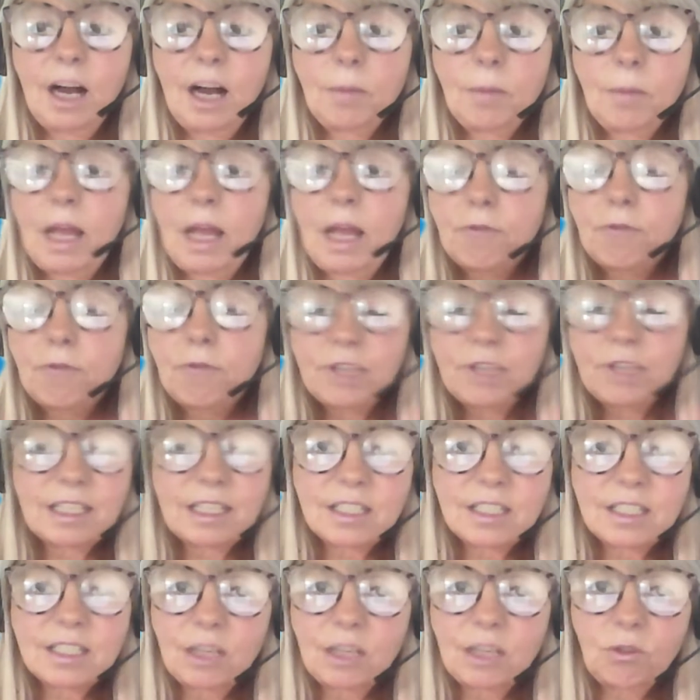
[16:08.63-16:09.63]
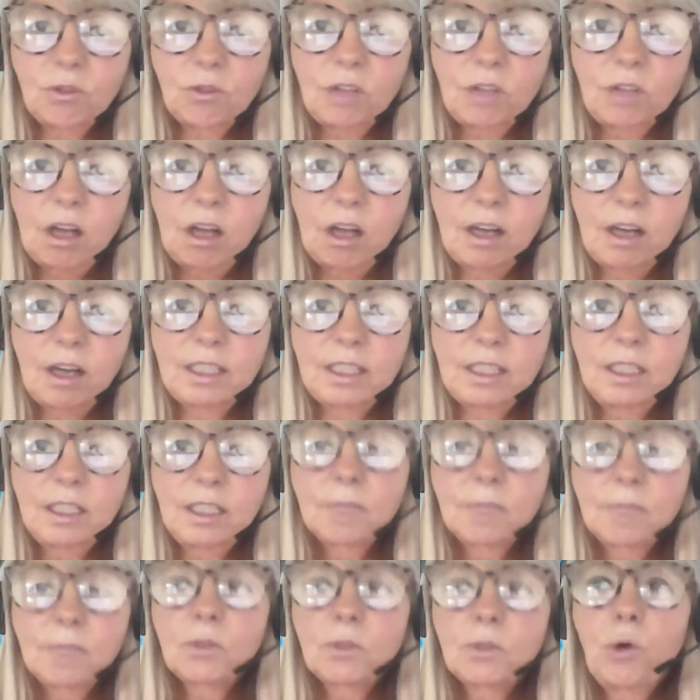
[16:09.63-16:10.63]
Everything's done online,
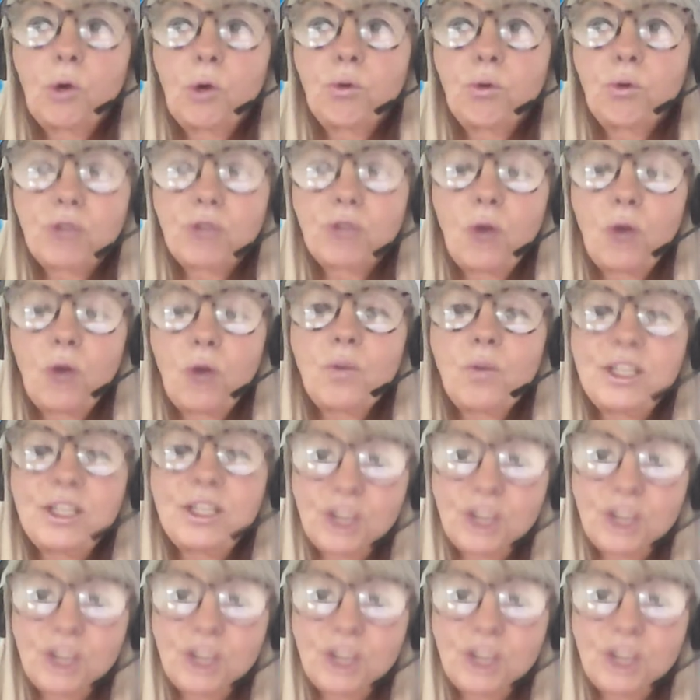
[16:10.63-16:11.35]
although we